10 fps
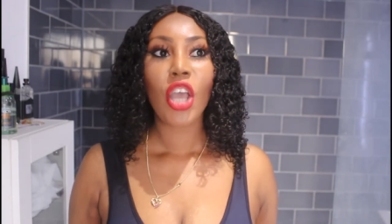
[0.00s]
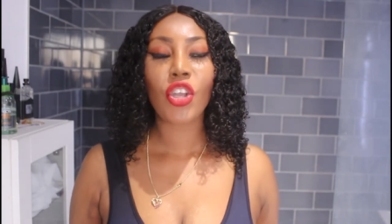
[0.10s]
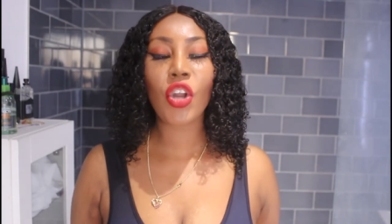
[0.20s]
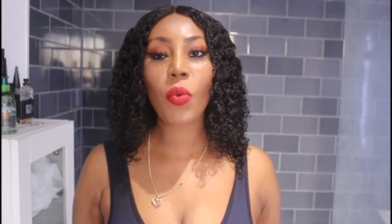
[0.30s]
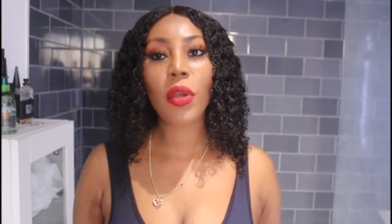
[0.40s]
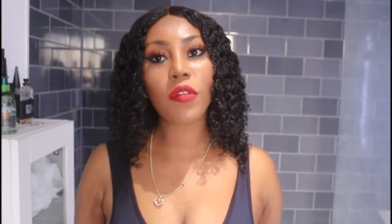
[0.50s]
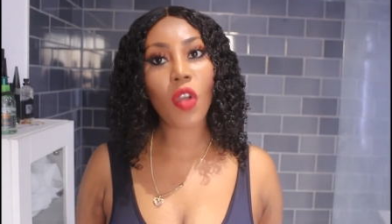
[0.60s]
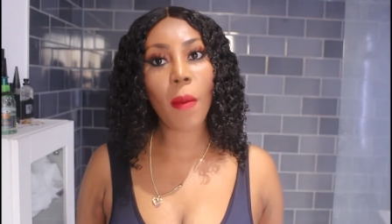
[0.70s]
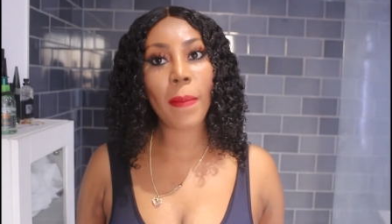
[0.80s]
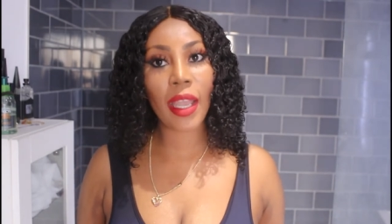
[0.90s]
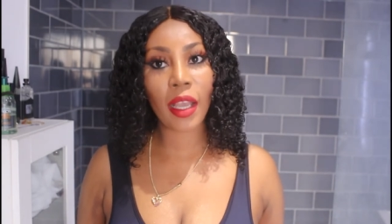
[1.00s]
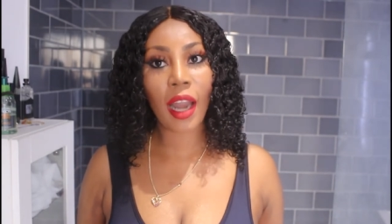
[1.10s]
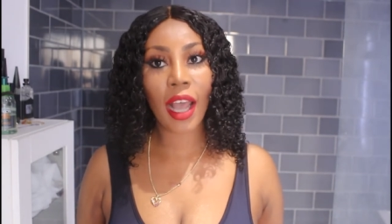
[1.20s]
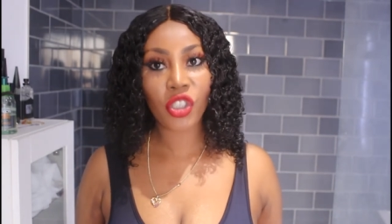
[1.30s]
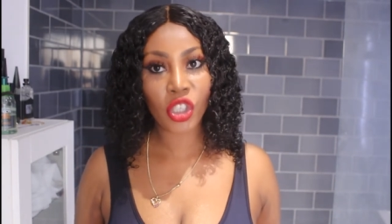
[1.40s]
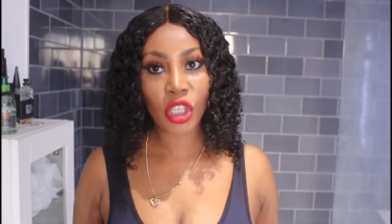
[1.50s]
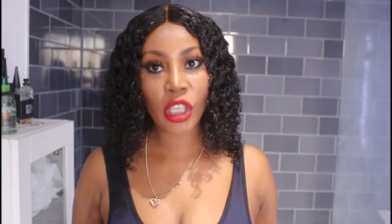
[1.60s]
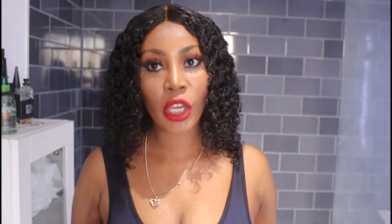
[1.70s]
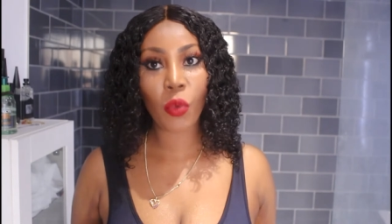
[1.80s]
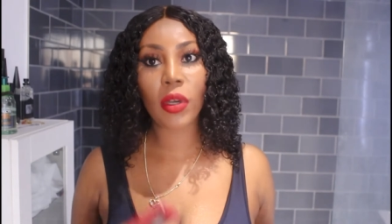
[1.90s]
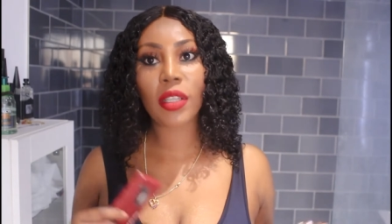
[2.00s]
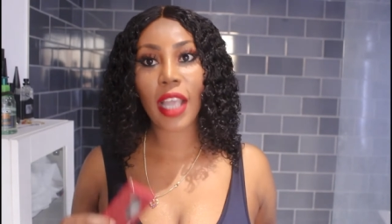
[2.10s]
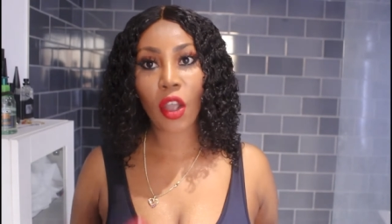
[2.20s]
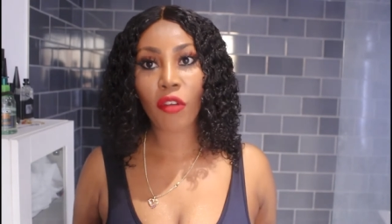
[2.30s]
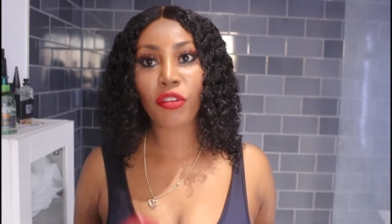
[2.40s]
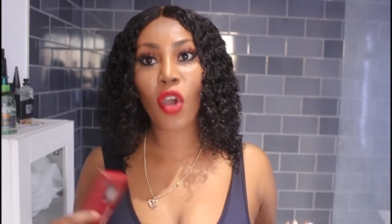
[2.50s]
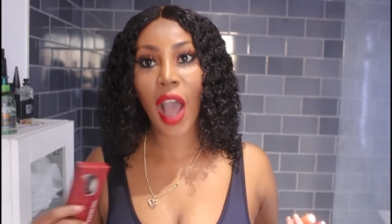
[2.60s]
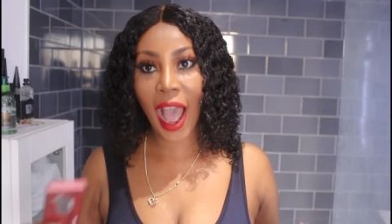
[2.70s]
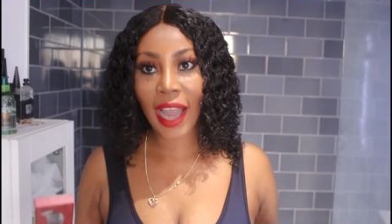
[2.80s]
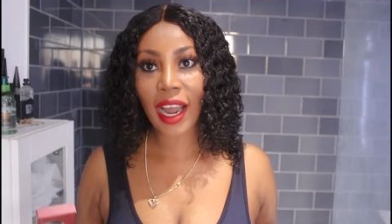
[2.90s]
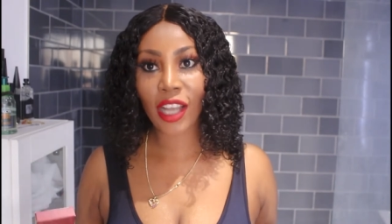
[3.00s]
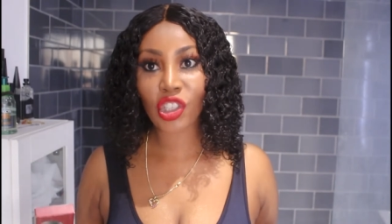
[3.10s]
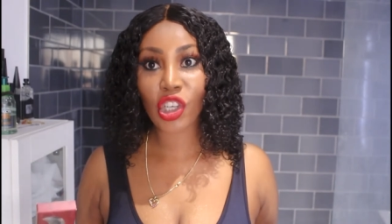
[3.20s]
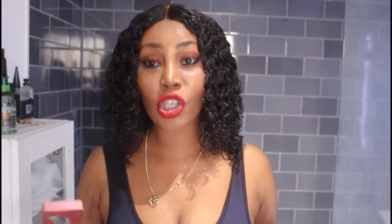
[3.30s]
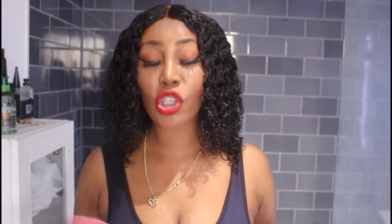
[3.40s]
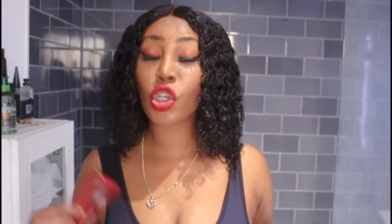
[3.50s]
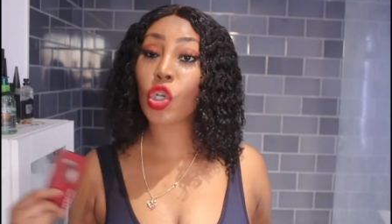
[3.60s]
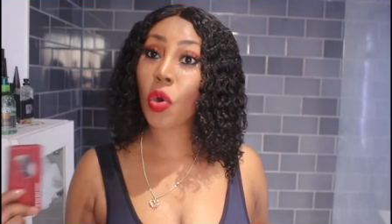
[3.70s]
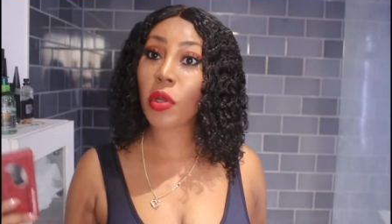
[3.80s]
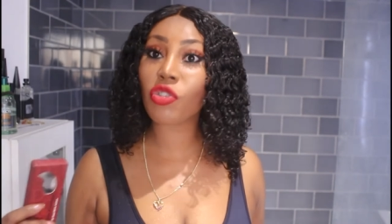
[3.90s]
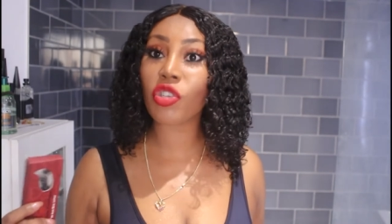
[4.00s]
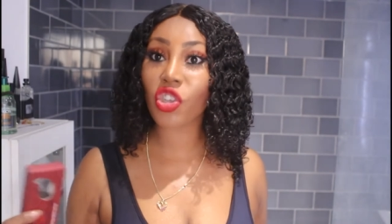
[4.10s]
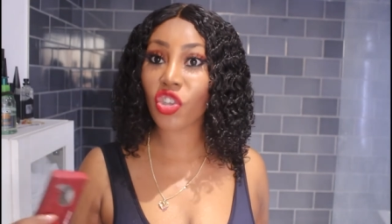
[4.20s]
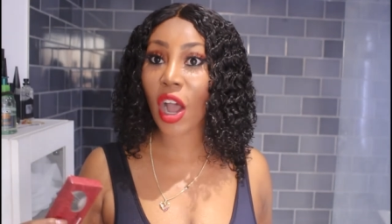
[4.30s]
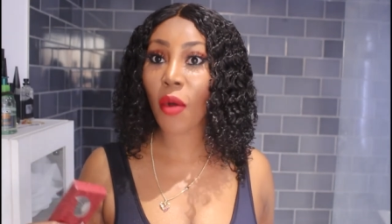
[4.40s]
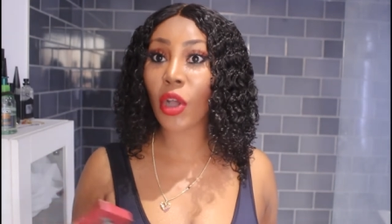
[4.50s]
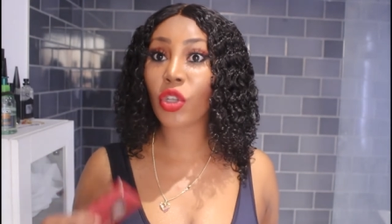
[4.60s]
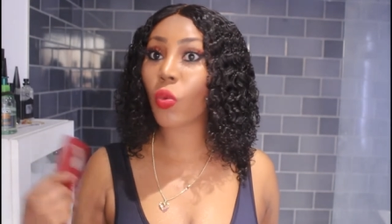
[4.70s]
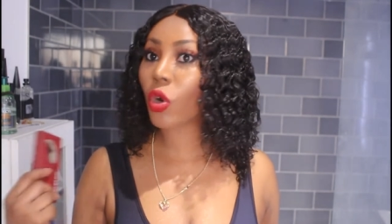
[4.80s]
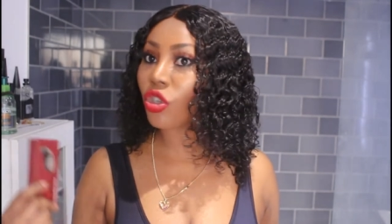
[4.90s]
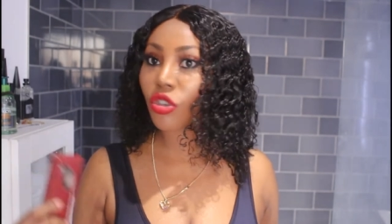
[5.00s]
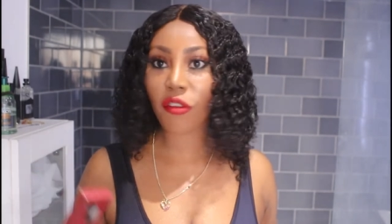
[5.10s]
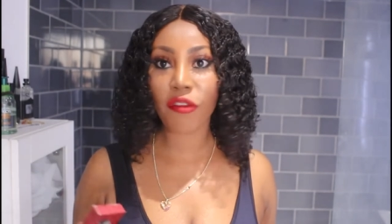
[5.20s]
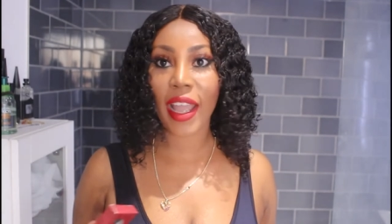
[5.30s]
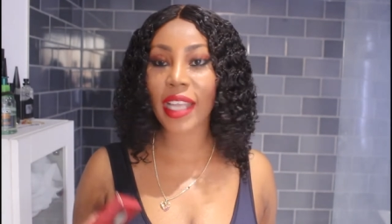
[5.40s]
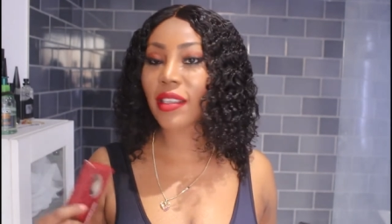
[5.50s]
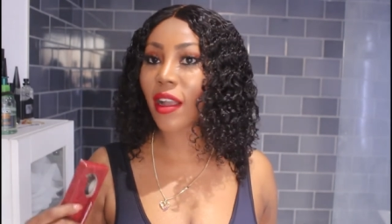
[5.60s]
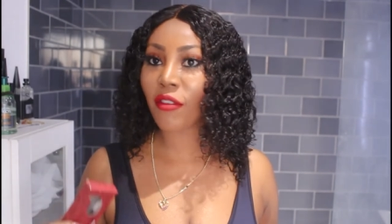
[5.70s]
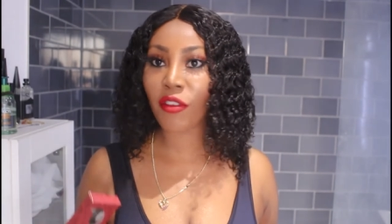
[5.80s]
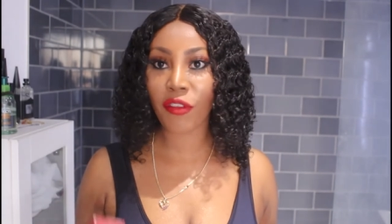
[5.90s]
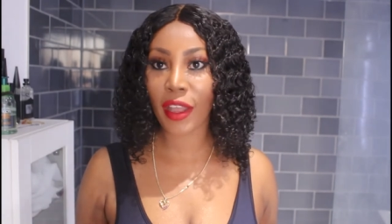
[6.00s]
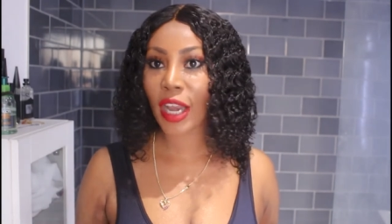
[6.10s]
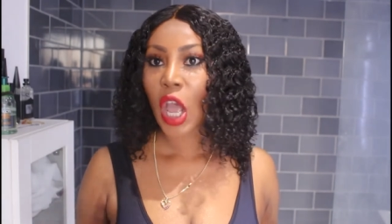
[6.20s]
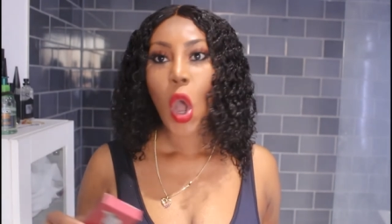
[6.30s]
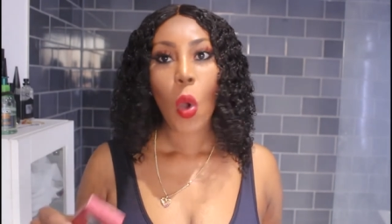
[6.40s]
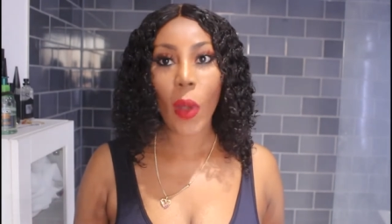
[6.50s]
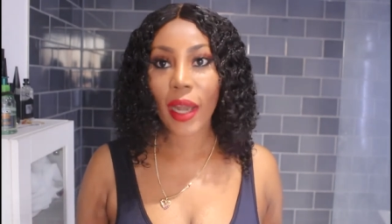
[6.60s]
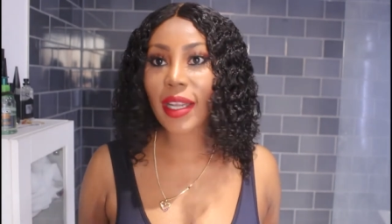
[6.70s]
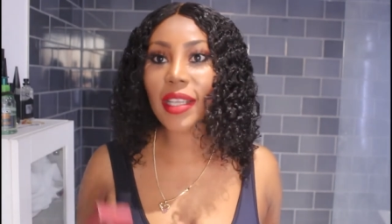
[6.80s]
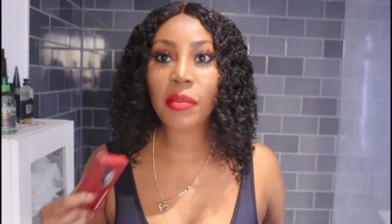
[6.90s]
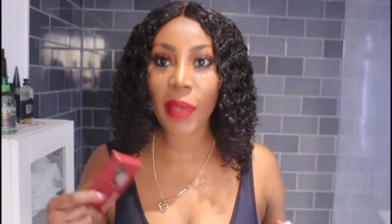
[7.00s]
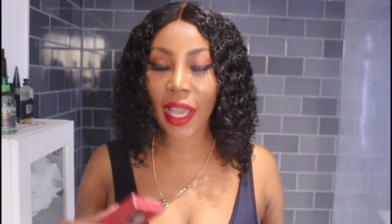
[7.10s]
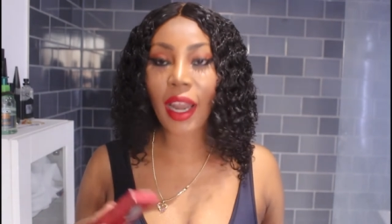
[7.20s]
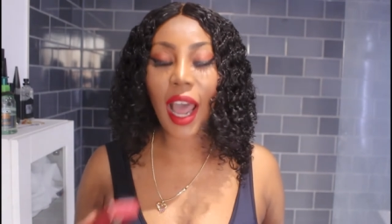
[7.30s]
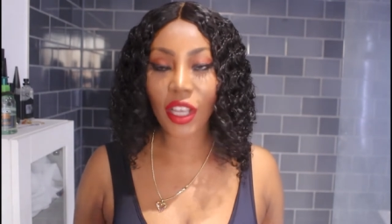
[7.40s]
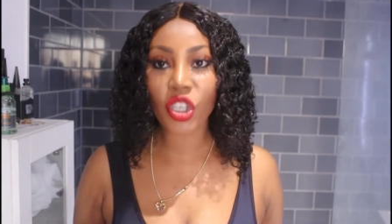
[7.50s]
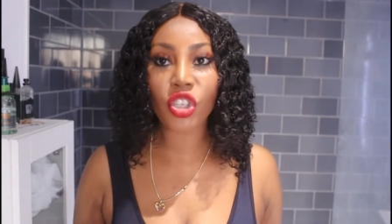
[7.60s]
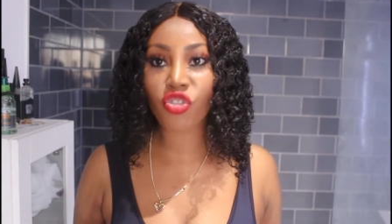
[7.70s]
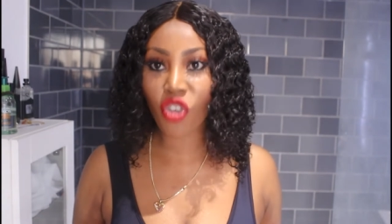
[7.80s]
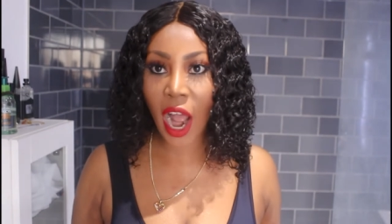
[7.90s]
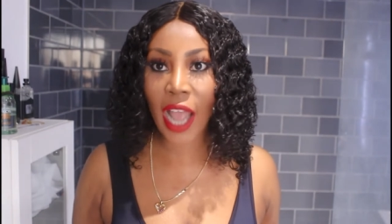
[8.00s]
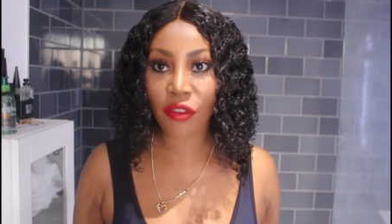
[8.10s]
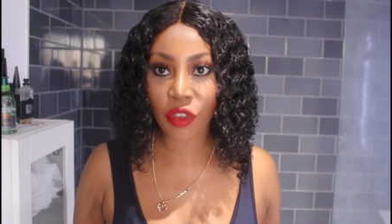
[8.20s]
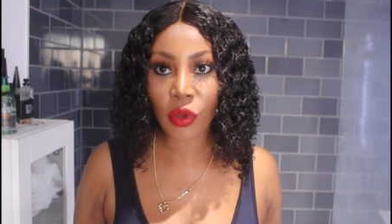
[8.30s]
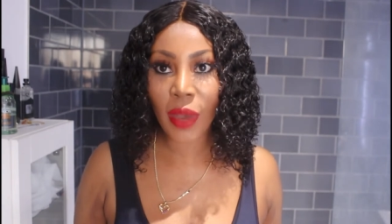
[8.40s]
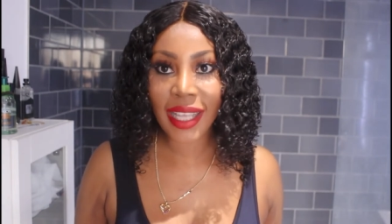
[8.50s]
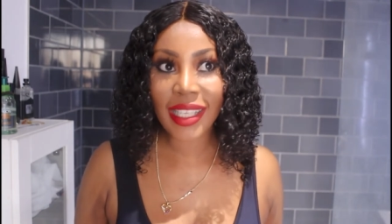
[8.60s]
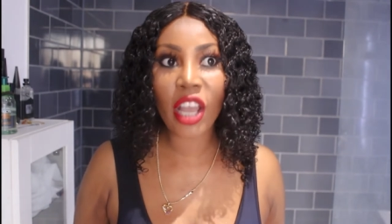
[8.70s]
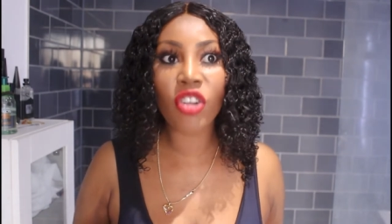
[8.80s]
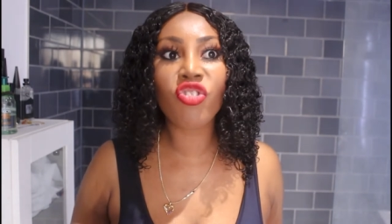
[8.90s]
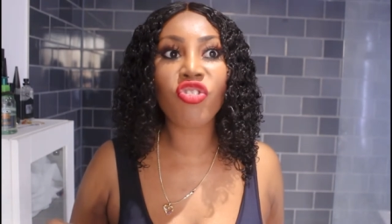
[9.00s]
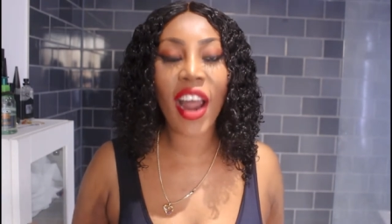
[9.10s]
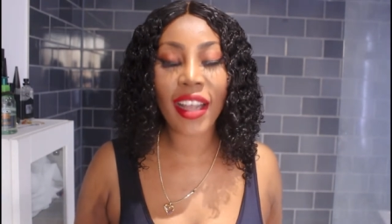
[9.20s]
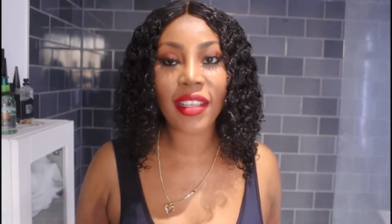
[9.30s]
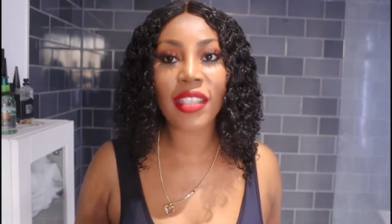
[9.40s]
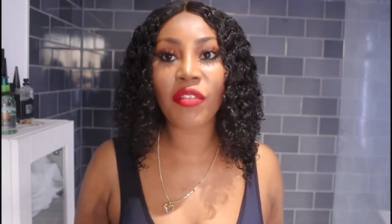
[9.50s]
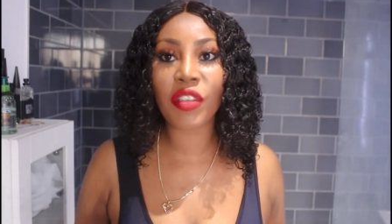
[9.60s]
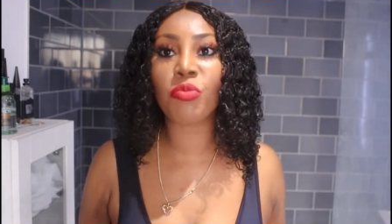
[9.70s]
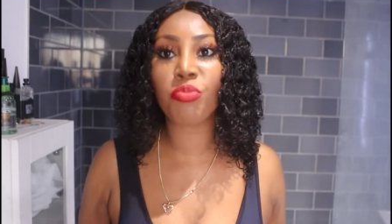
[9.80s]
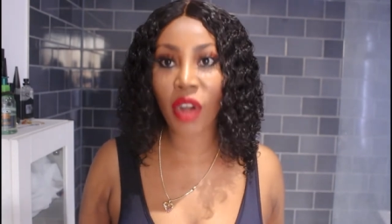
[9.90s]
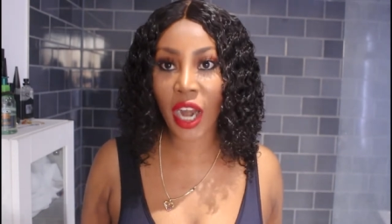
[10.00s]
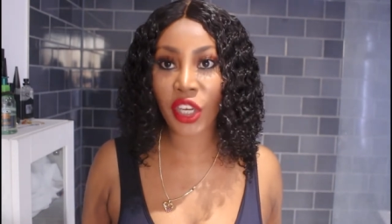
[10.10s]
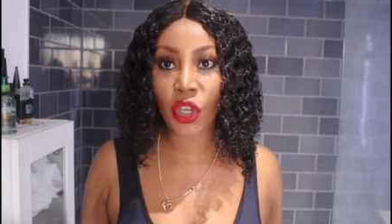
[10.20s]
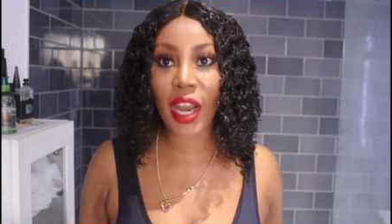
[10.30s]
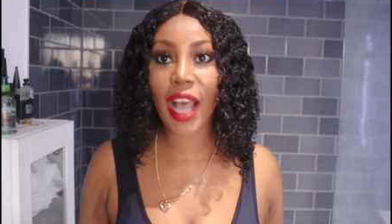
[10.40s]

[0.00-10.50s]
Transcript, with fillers: You know when you've got mink lashes and you want to take off your eyelashes, you go into the shower, you wash your face, everything. When these mink lashes dry, viewers, it dries as if it's brand new.